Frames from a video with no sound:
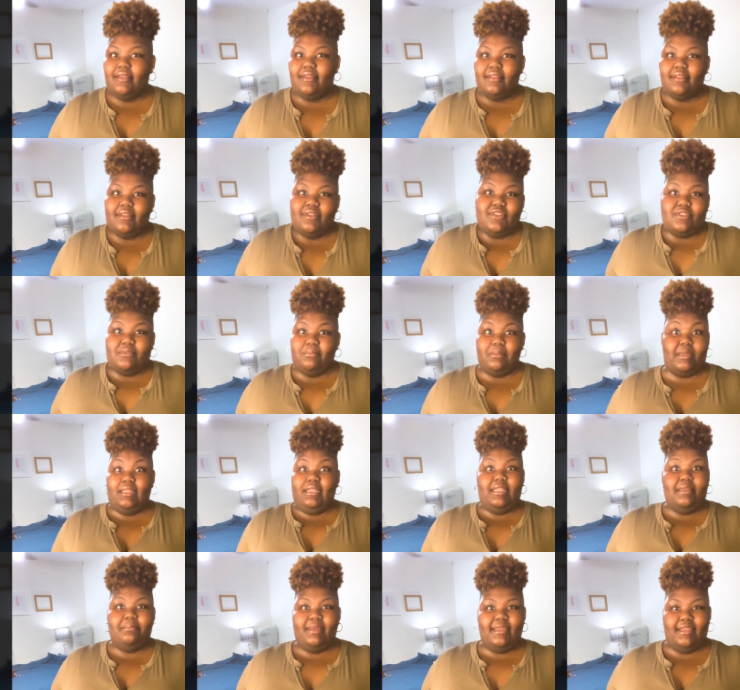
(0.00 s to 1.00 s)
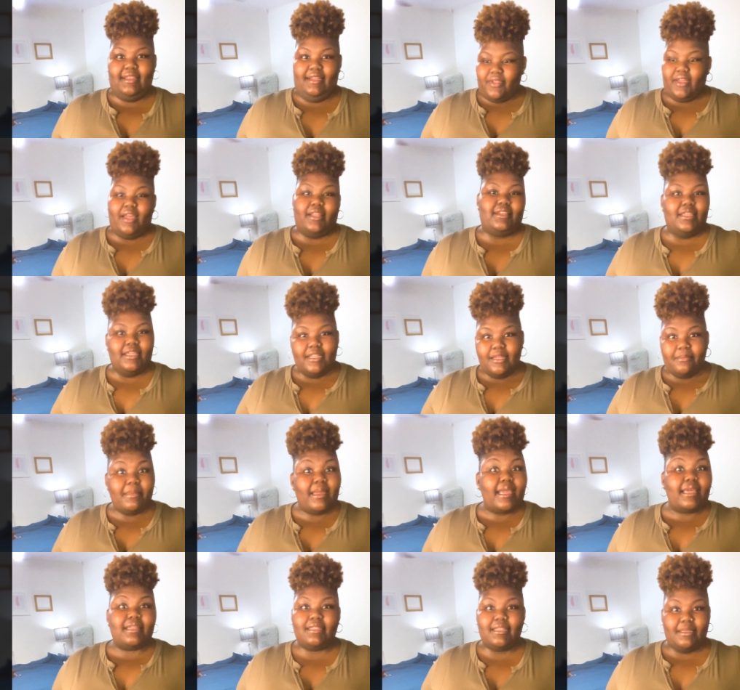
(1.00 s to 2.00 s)
They're just manly men. I need a
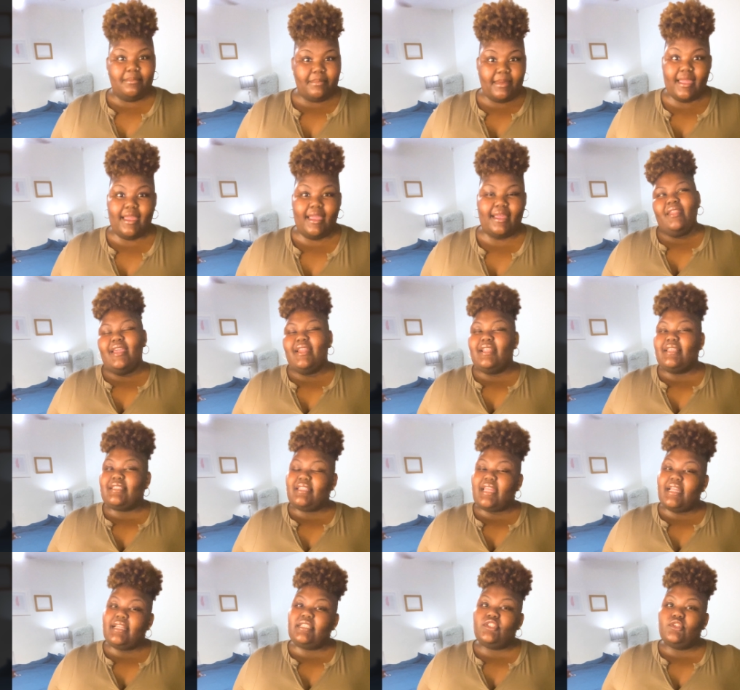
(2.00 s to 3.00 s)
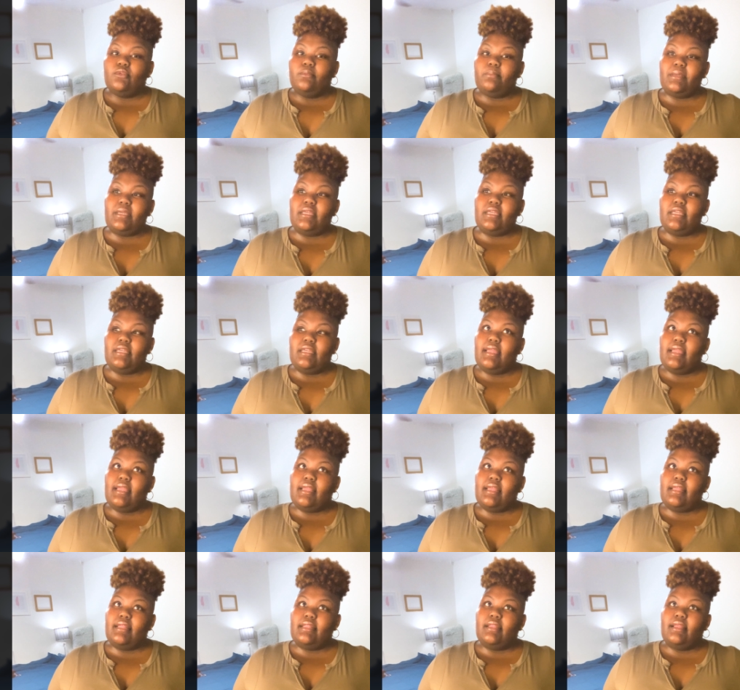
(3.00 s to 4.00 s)
manly man. And it's nice to be
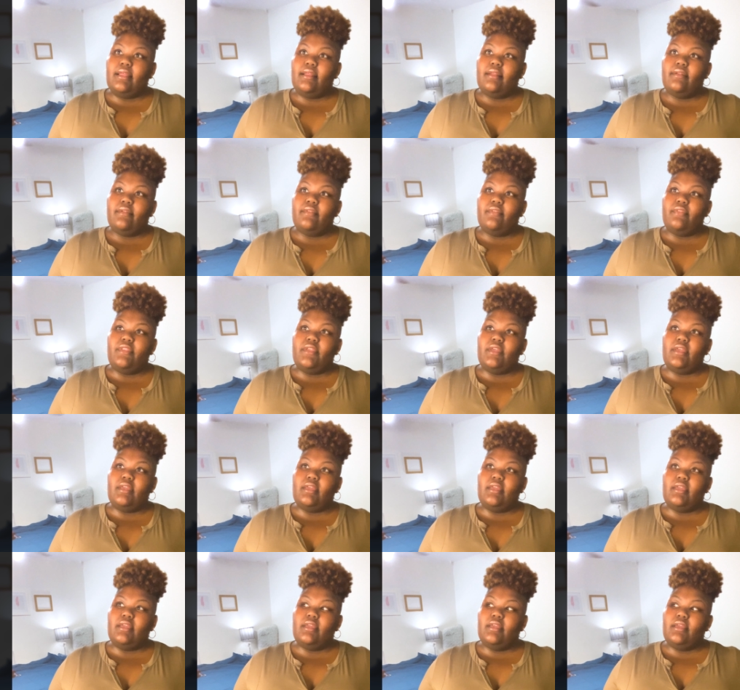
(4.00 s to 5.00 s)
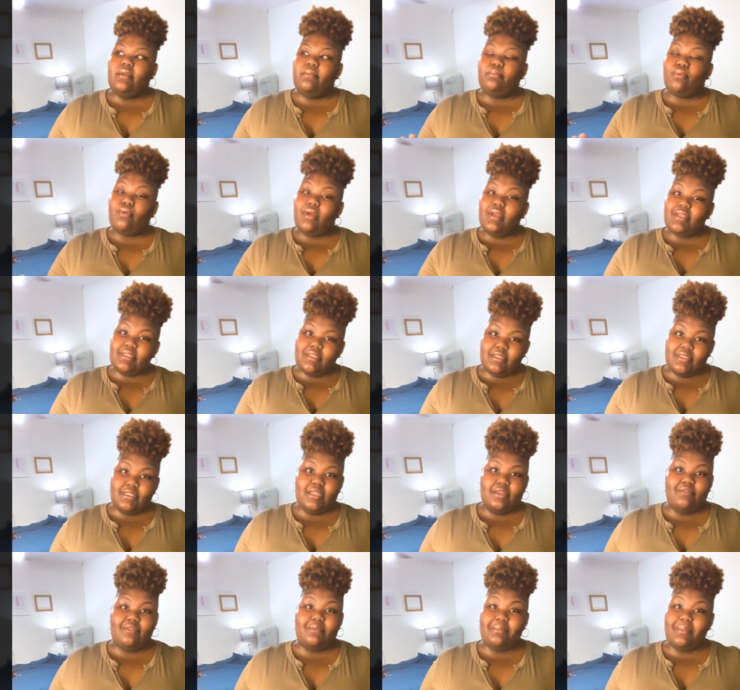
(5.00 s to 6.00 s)
in the presence
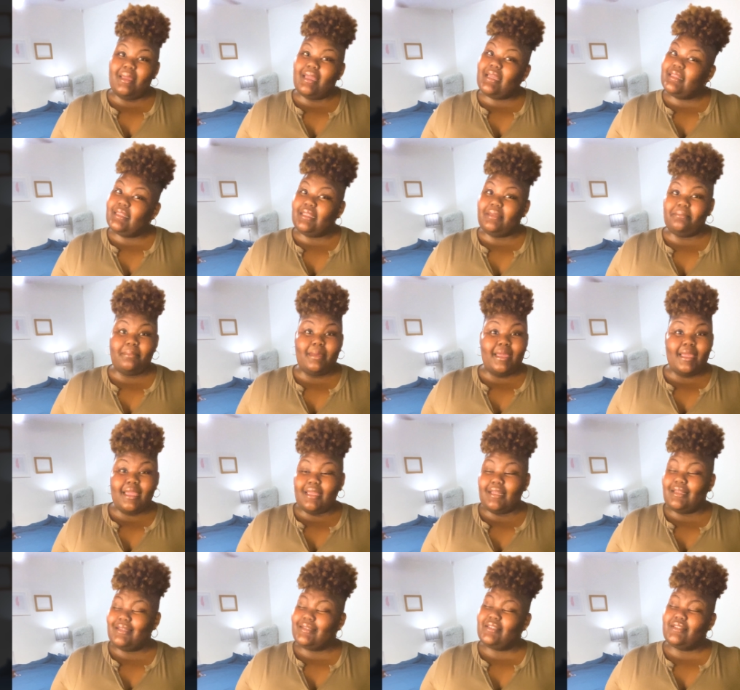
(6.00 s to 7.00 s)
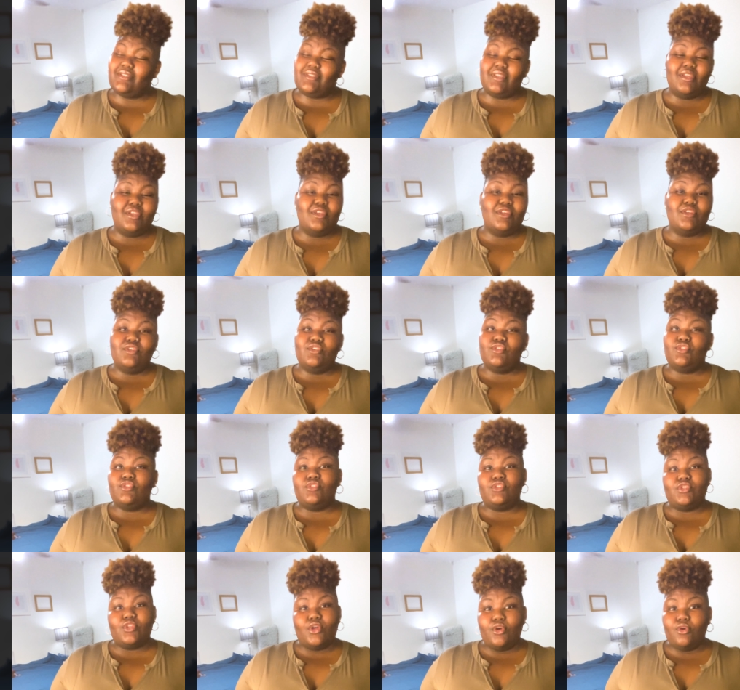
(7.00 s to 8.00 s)
of a manly man. It's just
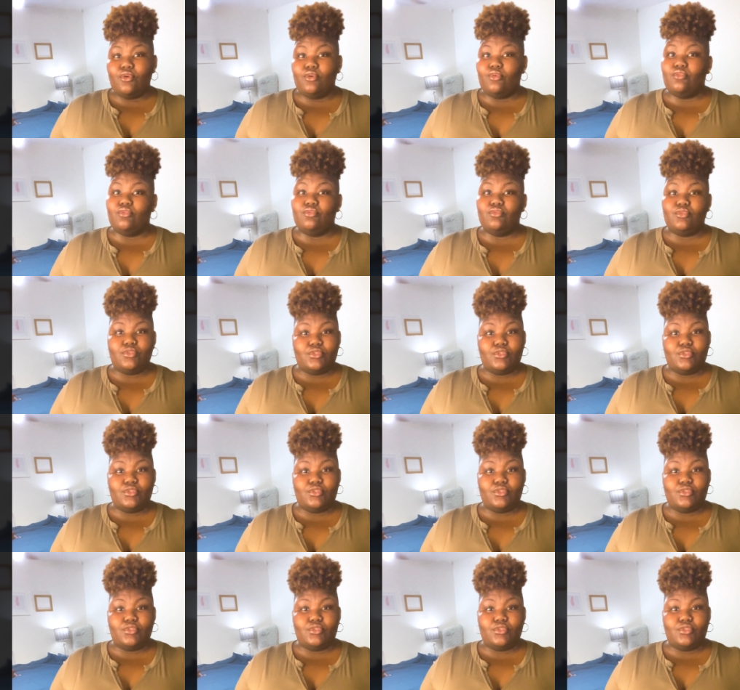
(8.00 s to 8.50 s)
so